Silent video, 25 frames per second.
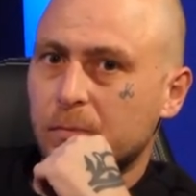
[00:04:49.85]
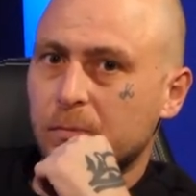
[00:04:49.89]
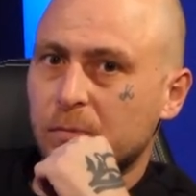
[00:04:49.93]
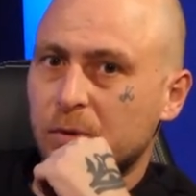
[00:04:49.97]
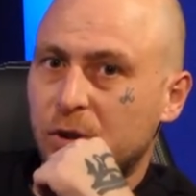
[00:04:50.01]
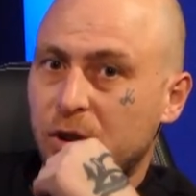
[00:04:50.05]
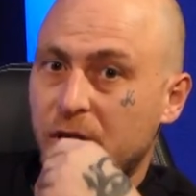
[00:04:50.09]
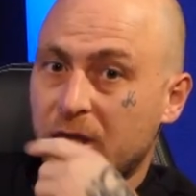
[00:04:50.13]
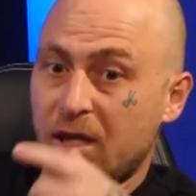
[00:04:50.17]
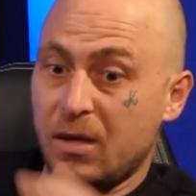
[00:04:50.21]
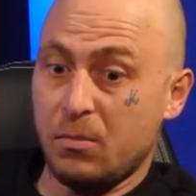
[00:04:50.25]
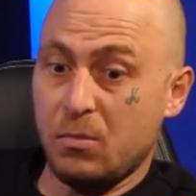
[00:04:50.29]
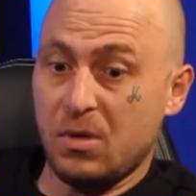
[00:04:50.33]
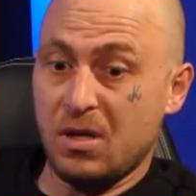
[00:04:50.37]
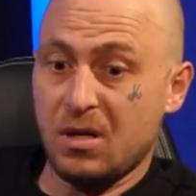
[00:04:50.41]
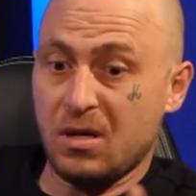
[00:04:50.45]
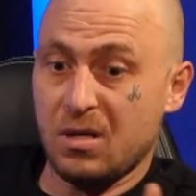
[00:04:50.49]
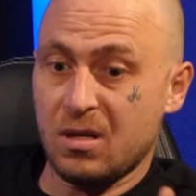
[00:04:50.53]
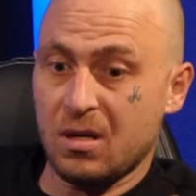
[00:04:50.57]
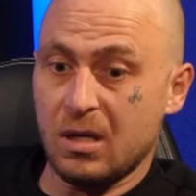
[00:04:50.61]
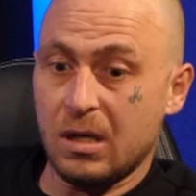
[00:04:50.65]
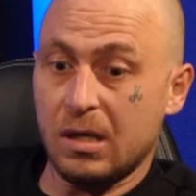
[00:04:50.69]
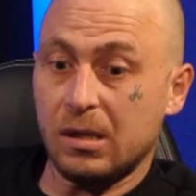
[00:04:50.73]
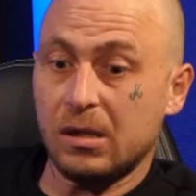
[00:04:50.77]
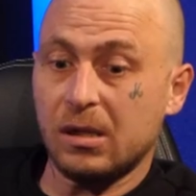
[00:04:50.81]
She gave me
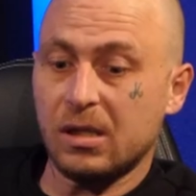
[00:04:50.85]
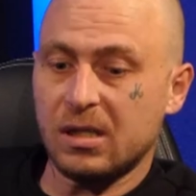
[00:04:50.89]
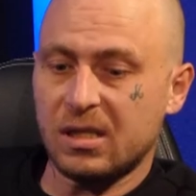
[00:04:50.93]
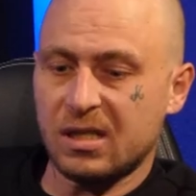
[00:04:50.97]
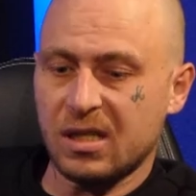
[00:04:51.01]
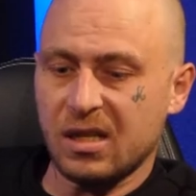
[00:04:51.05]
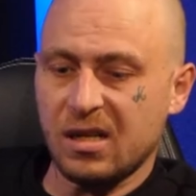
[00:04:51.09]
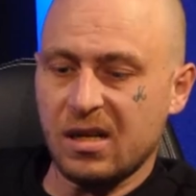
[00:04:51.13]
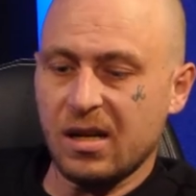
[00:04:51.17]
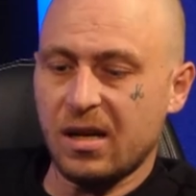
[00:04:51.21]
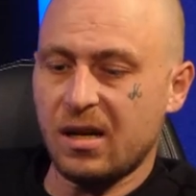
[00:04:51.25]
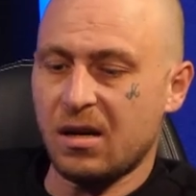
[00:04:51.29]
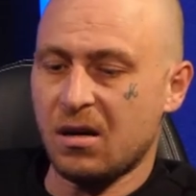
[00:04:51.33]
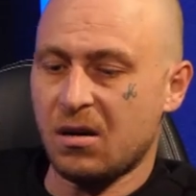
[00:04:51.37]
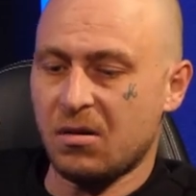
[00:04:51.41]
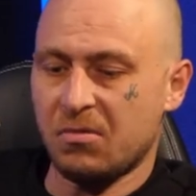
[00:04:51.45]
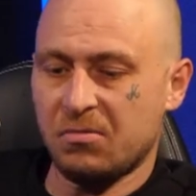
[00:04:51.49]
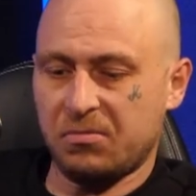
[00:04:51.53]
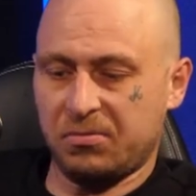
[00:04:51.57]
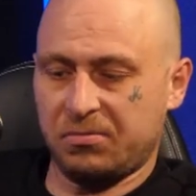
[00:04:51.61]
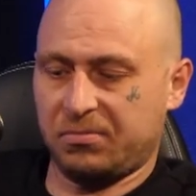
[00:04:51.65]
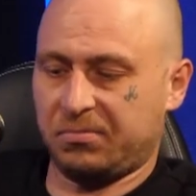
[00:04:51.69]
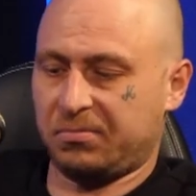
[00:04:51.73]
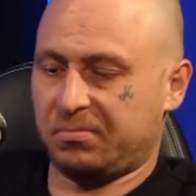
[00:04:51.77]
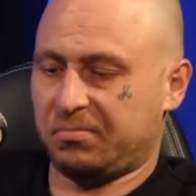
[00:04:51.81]
a CD
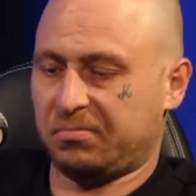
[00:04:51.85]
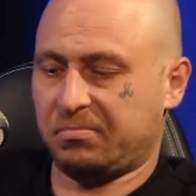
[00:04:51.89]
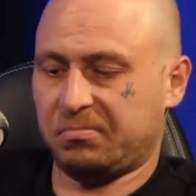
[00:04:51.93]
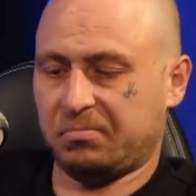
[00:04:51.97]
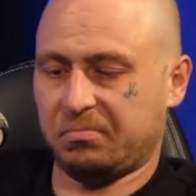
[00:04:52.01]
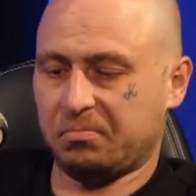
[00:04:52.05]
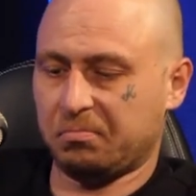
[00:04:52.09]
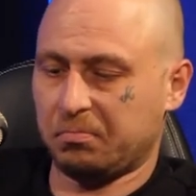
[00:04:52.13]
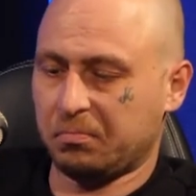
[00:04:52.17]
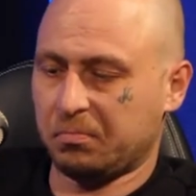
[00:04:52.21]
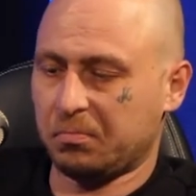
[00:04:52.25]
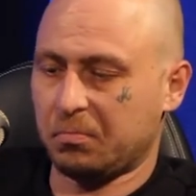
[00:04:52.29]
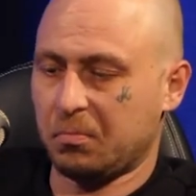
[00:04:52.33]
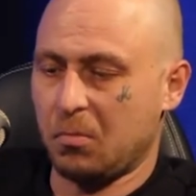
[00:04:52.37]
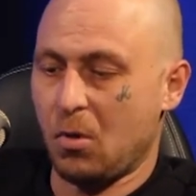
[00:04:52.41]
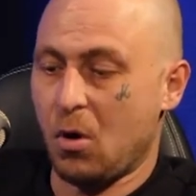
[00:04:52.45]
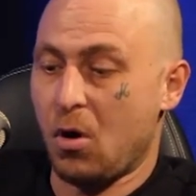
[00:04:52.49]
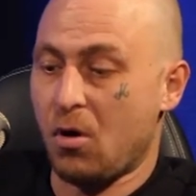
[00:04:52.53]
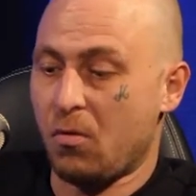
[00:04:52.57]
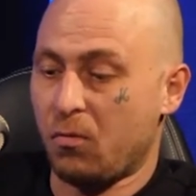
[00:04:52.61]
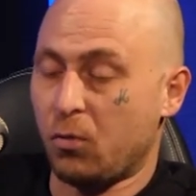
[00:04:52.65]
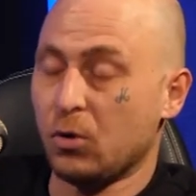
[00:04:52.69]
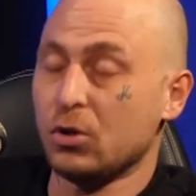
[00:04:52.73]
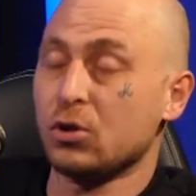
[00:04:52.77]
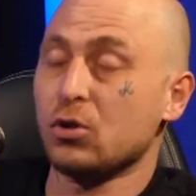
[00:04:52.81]
of
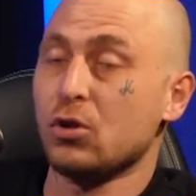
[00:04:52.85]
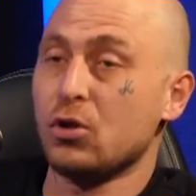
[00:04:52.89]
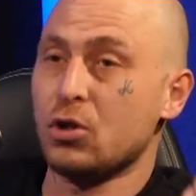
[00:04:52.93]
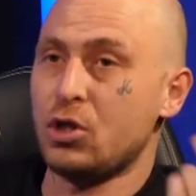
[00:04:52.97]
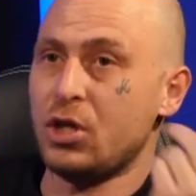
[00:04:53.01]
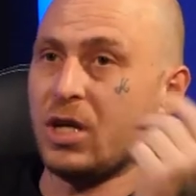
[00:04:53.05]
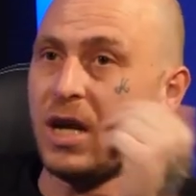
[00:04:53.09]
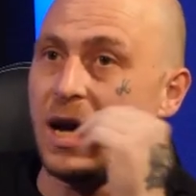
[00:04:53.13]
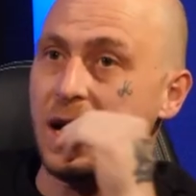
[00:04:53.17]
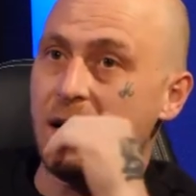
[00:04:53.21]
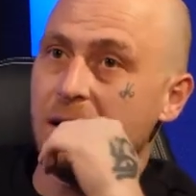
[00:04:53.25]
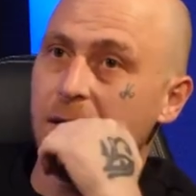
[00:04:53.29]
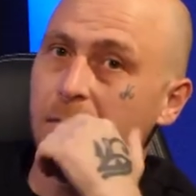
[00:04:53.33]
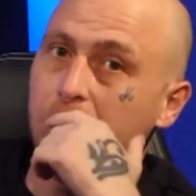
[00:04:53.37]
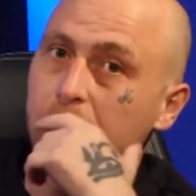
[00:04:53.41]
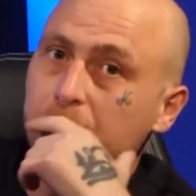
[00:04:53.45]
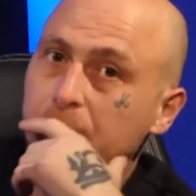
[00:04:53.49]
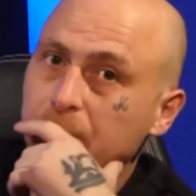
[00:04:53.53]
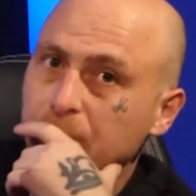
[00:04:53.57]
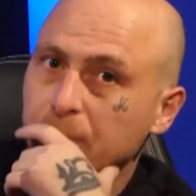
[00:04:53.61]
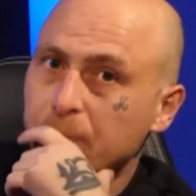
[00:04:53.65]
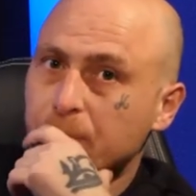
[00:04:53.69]
what song she had.